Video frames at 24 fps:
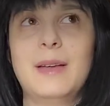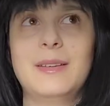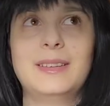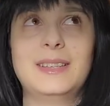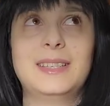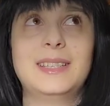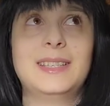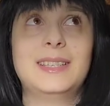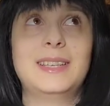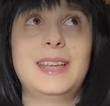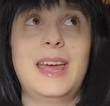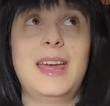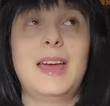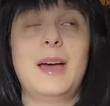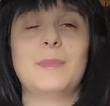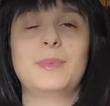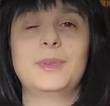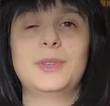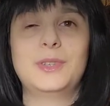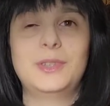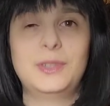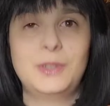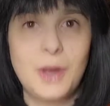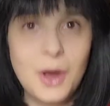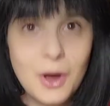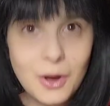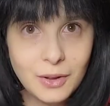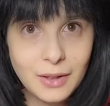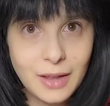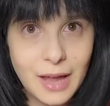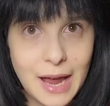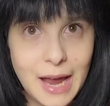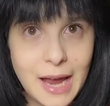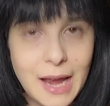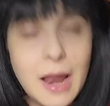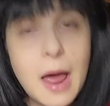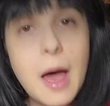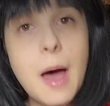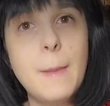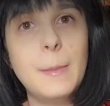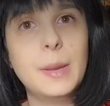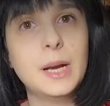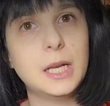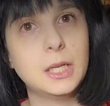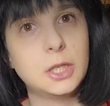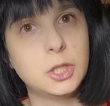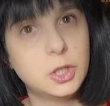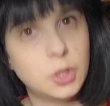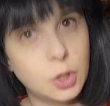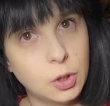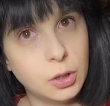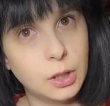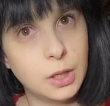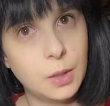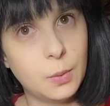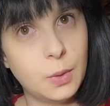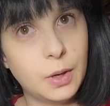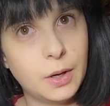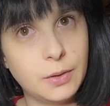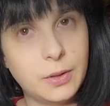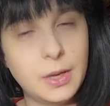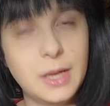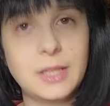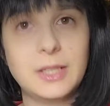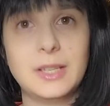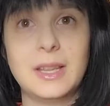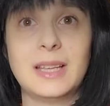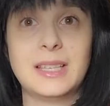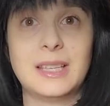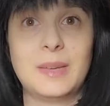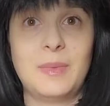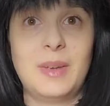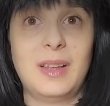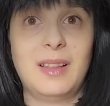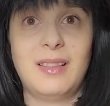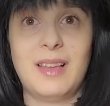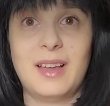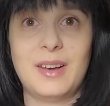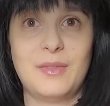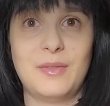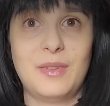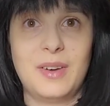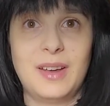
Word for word: to stay up so late, but it's totally worth it. So that's going to be a lot of